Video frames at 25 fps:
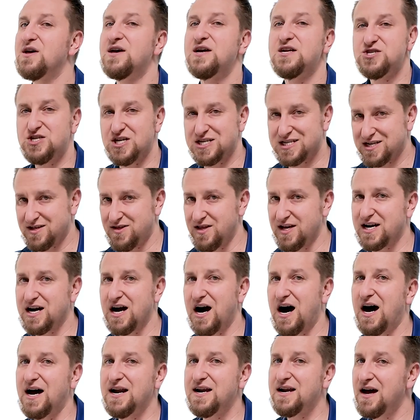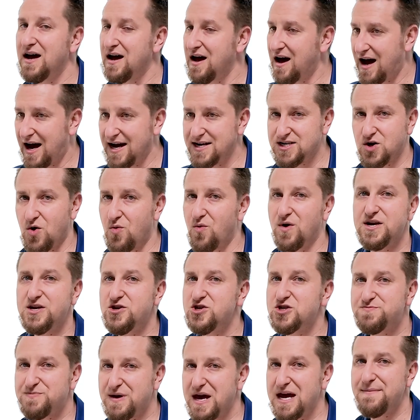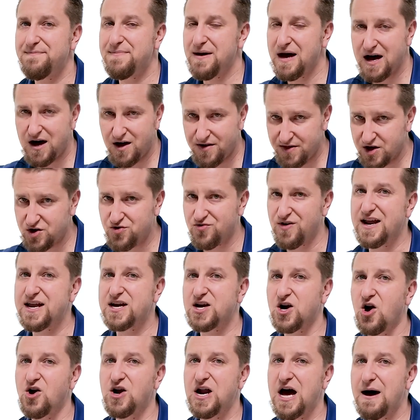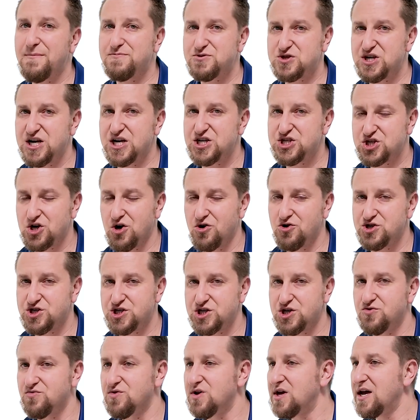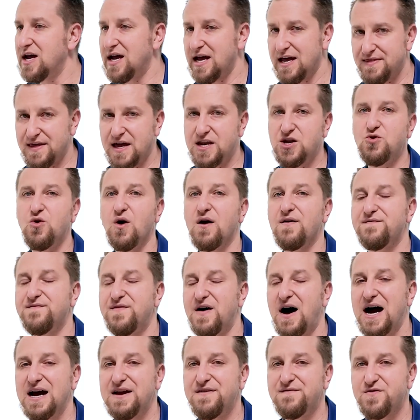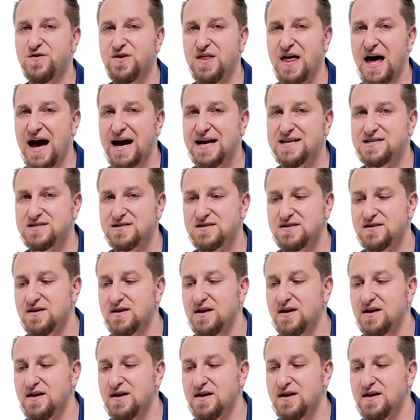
Just click on, I don't want to use PayPal, the credit card option I showed you, and then you are fine for that.